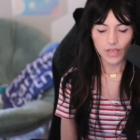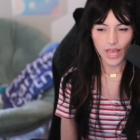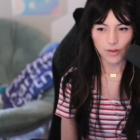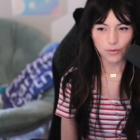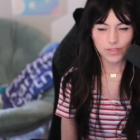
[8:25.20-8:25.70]

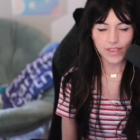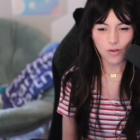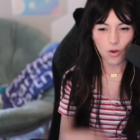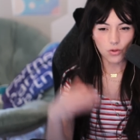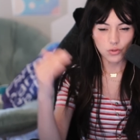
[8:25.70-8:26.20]
How are they
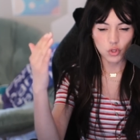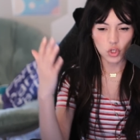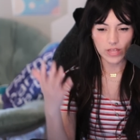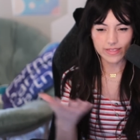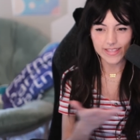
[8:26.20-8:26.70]
all
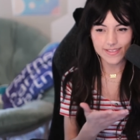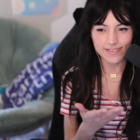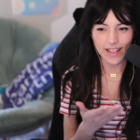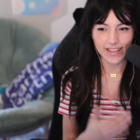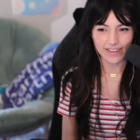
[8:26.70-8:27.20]
gently
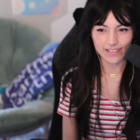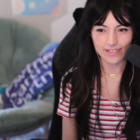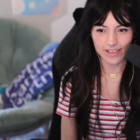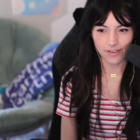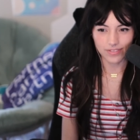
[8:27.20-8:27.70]

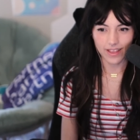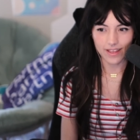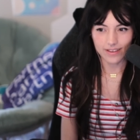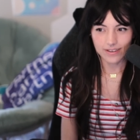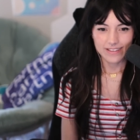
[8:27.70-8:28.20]
sliding down
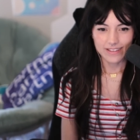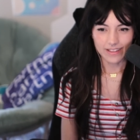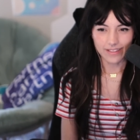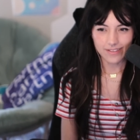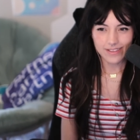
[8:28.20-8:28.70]
that?
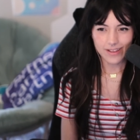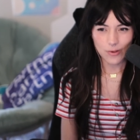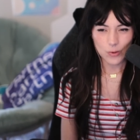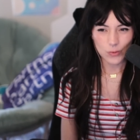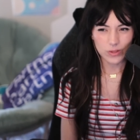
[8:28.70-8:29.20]
It looks like
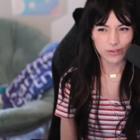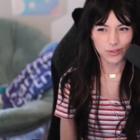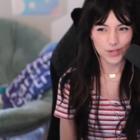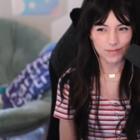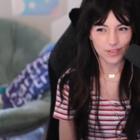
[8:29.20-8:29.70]
a hole they're
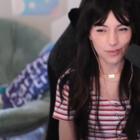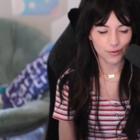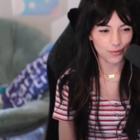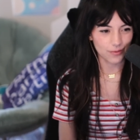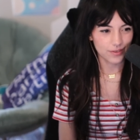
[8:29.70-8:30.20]
jumping
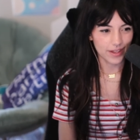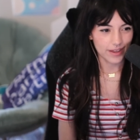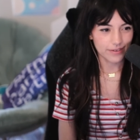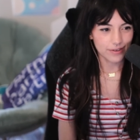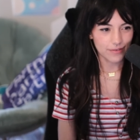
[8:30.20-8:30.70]
through.
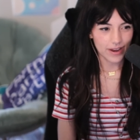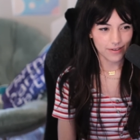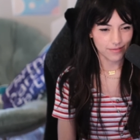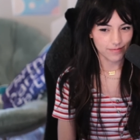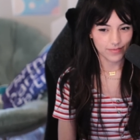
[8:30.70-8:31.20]
I don't know
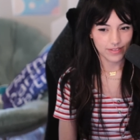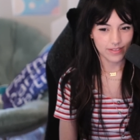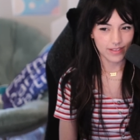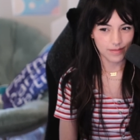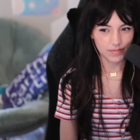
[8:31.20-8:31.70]
how
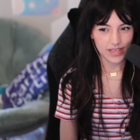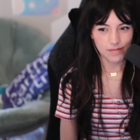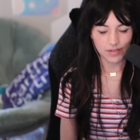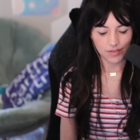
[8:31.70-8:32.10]
it became a